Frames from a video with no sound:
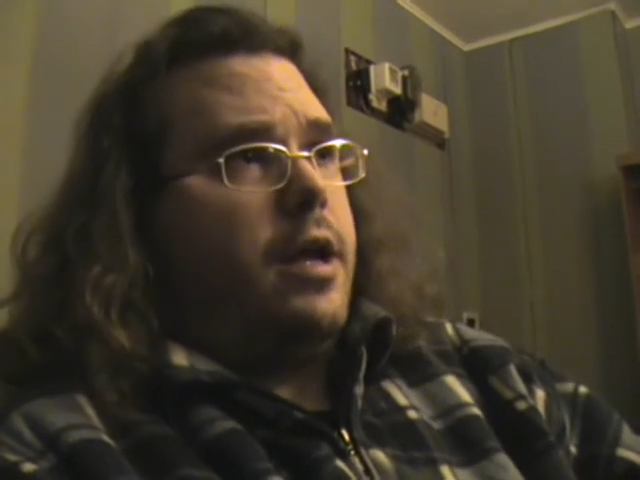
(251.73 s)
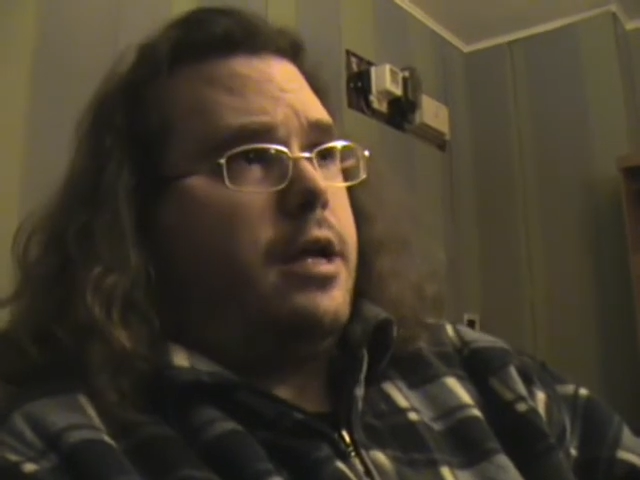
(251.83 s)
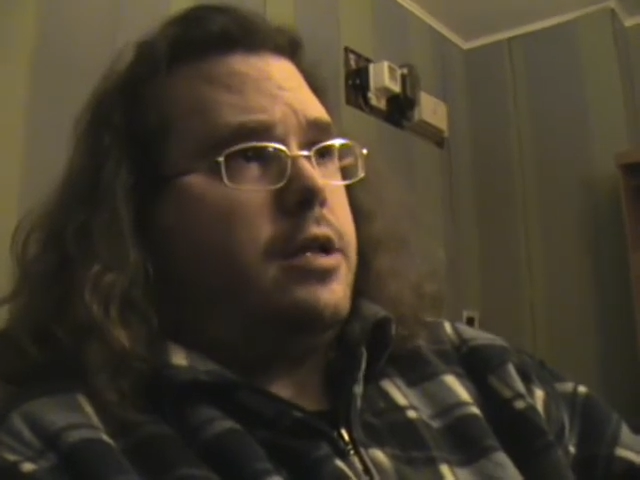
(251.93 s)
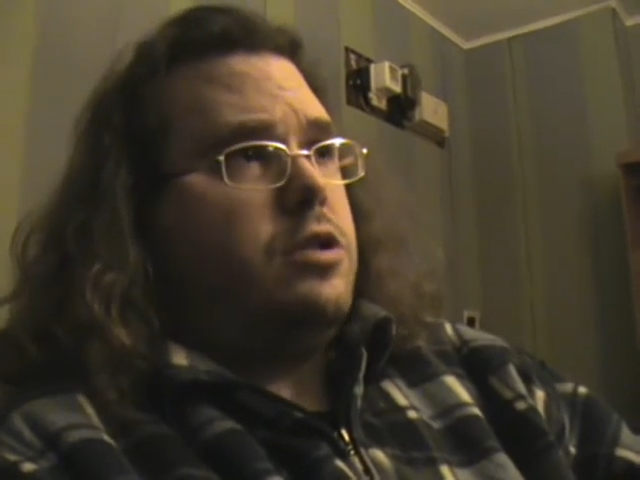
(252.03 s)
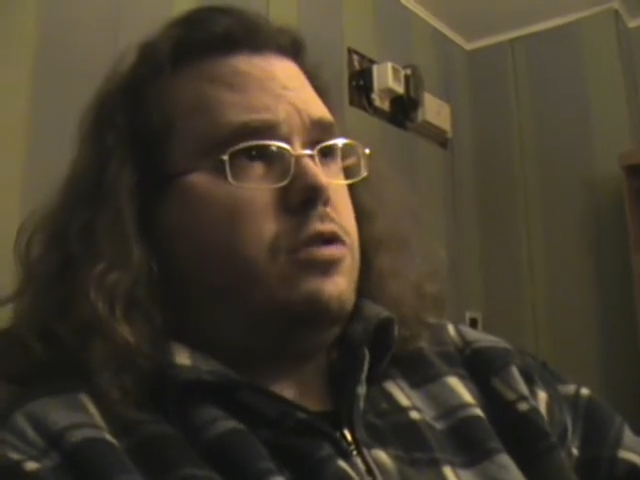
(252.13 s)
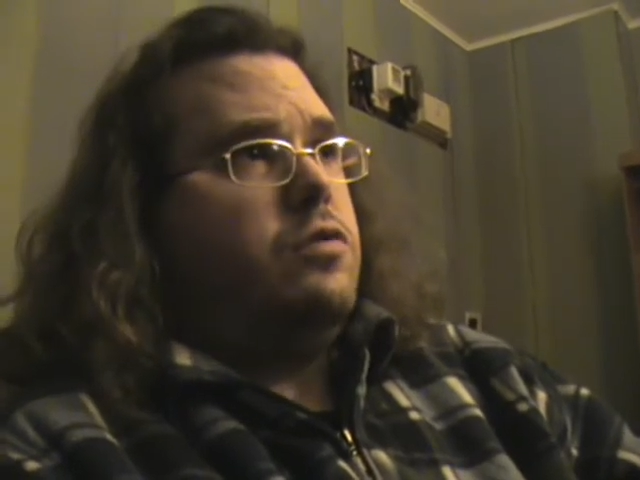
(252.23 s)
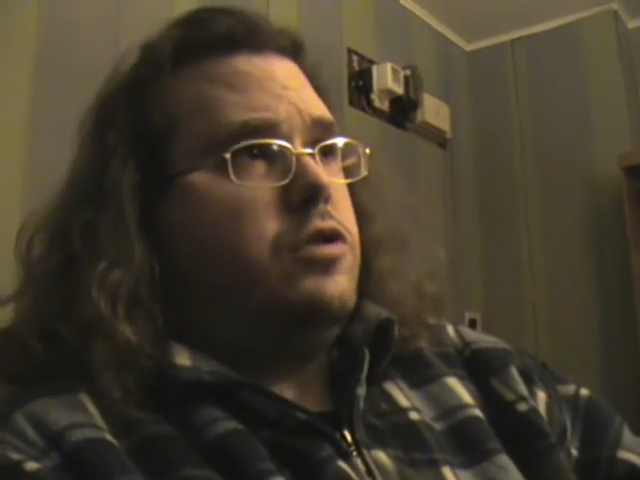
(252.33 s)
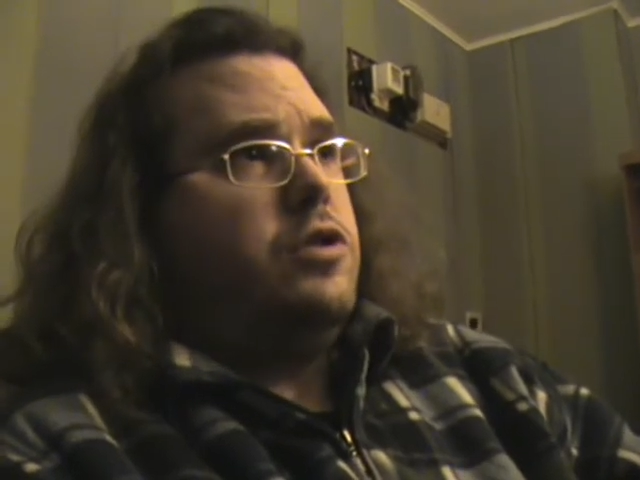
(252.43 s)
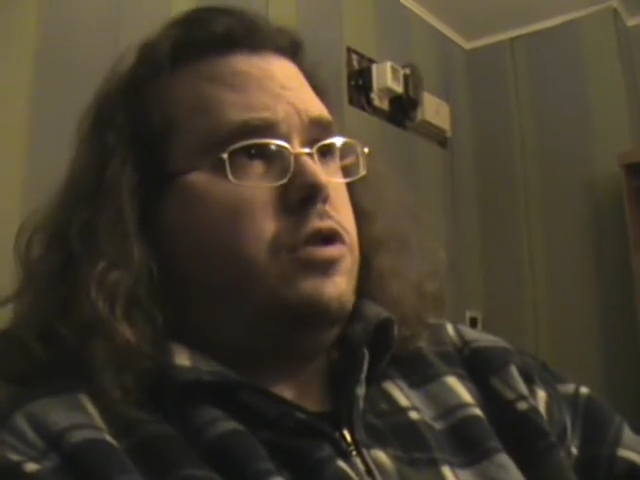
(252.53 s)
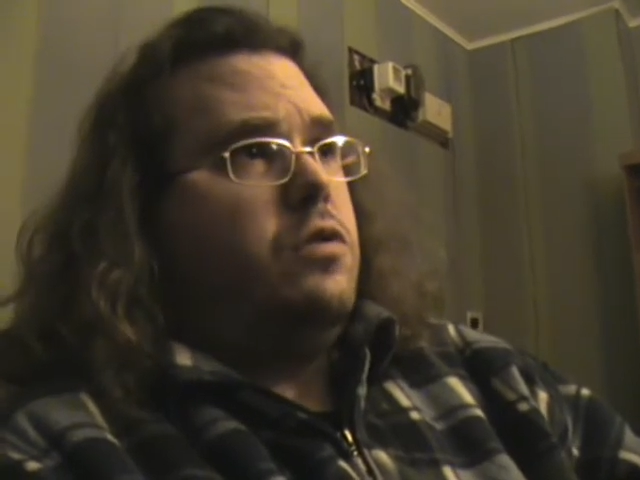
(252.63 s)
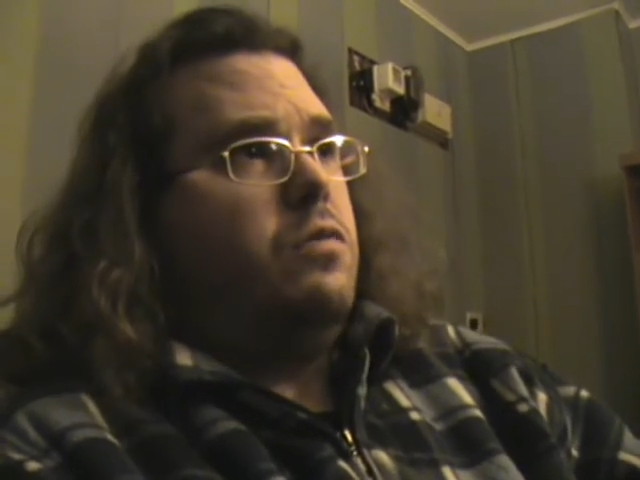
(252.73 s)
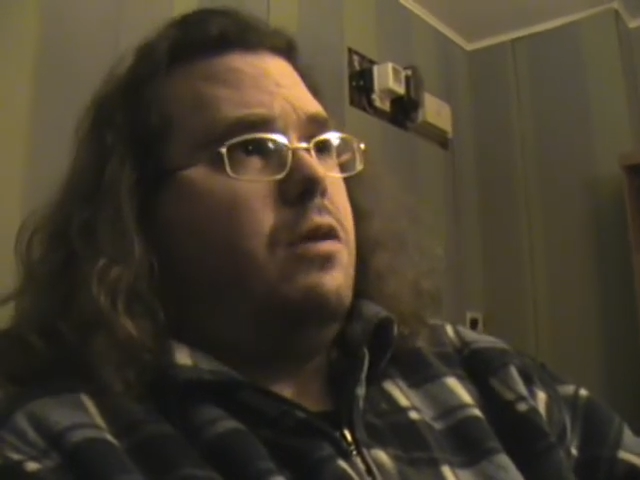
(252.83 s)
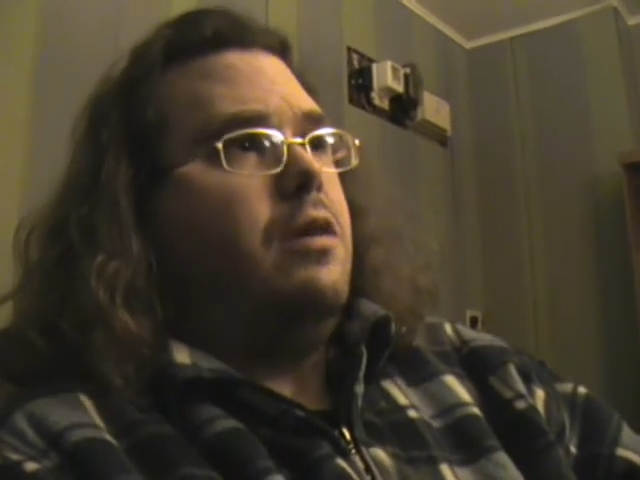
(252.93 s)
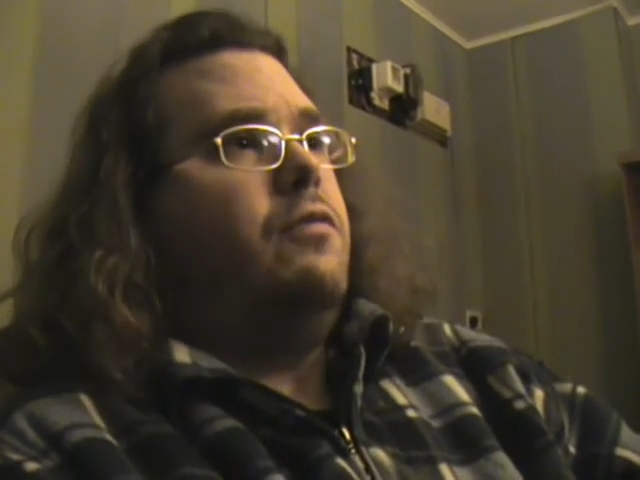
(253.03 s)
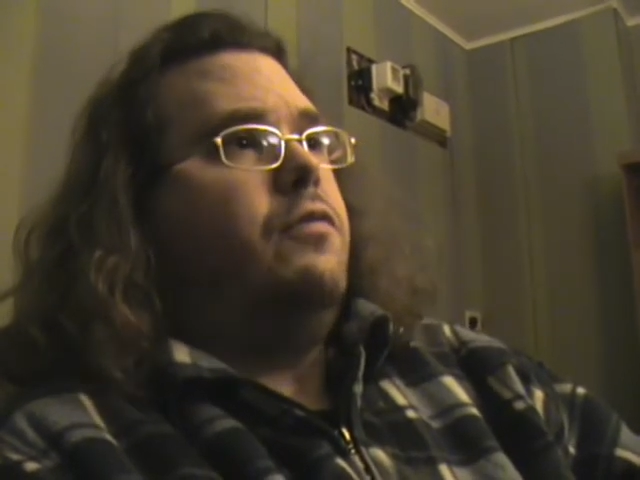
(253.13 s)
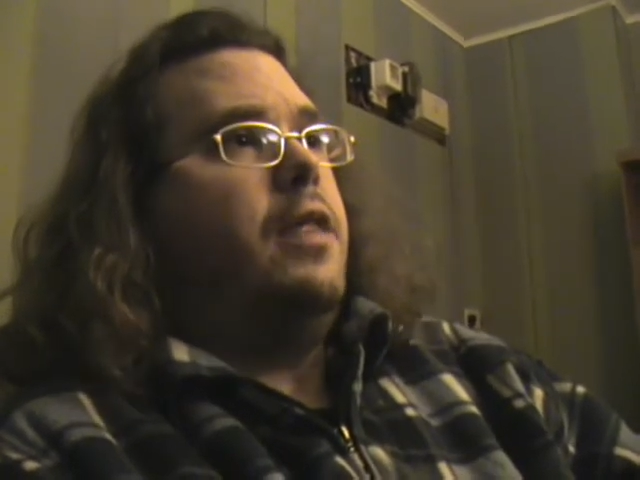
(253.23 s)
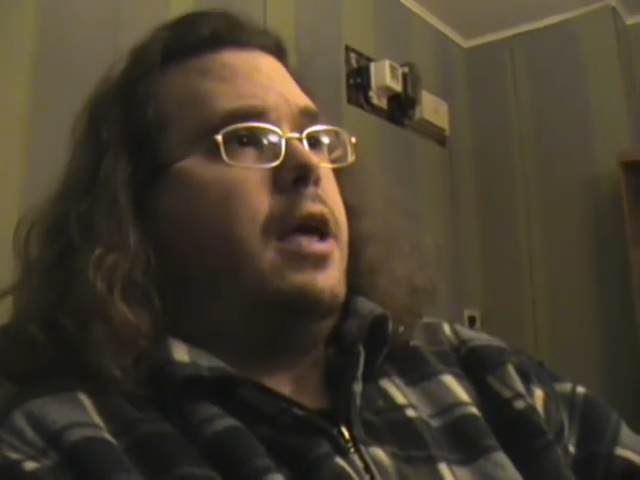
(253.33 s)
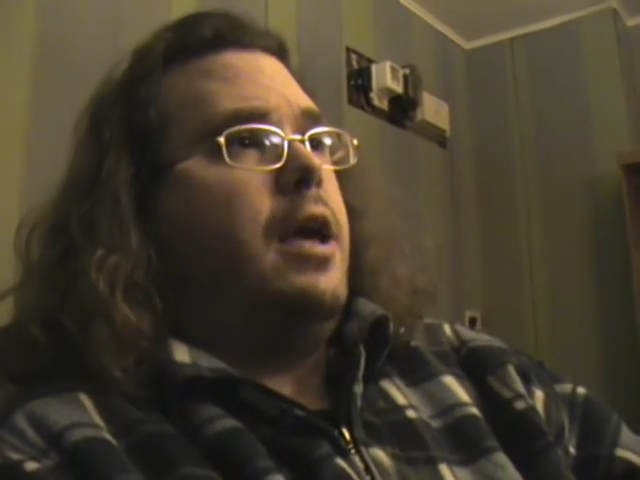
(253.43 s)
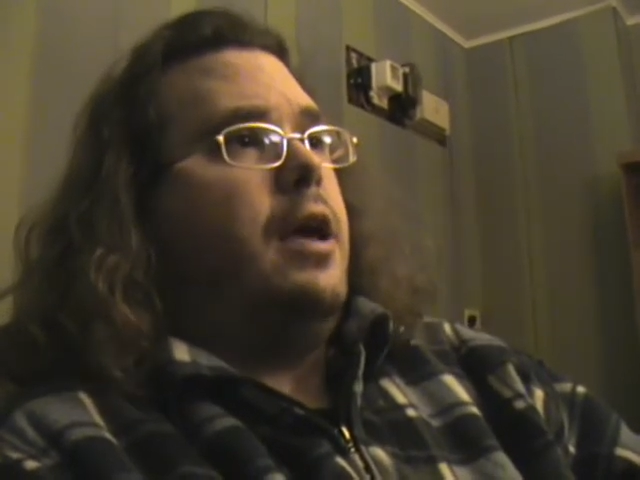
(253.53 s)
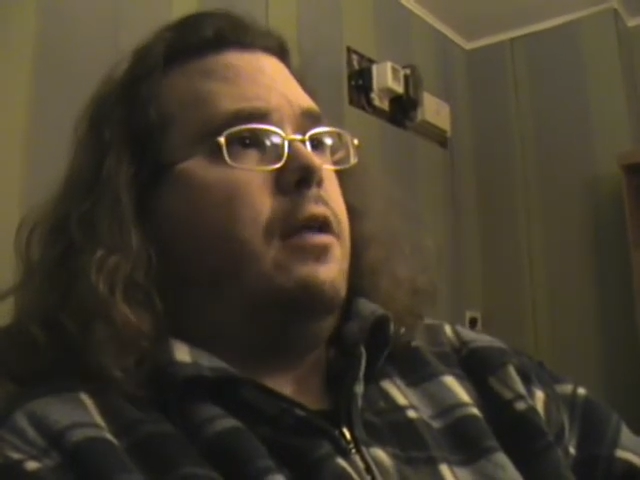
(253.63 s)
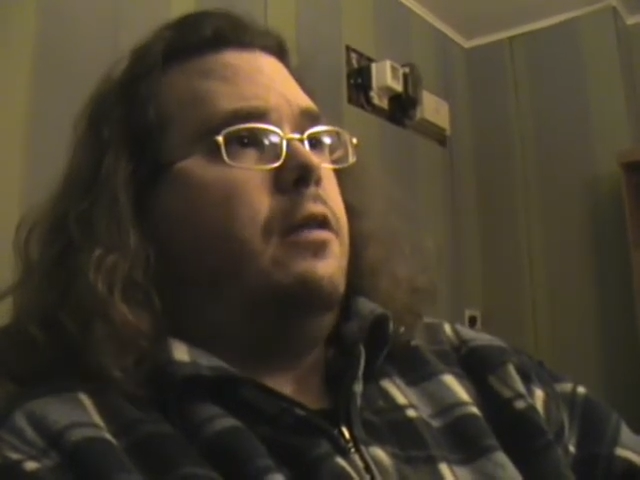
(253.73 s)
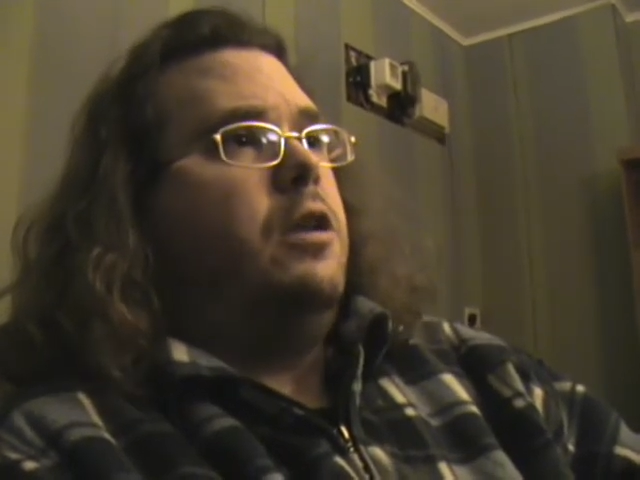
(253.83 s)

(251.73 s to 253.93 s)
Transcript: It's all to do with their,